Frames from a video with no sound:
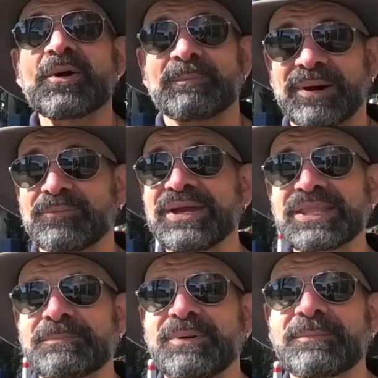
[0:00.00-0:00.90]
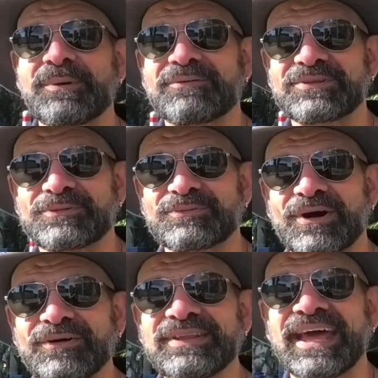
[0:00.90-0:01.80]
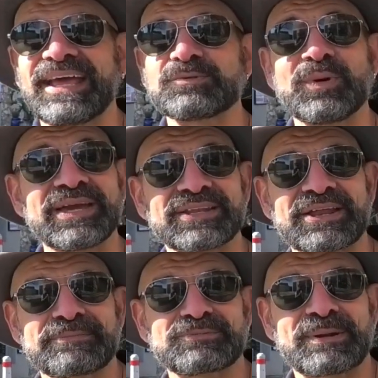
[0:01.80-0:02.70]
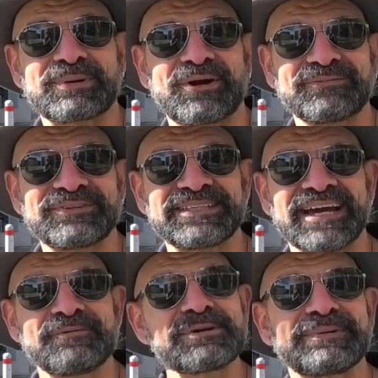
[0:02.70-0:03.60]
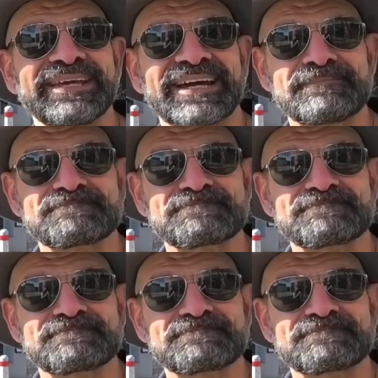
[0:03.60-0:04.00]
But we're going to pop over the road and we're going to go grab a coffee, aren't we, Peter?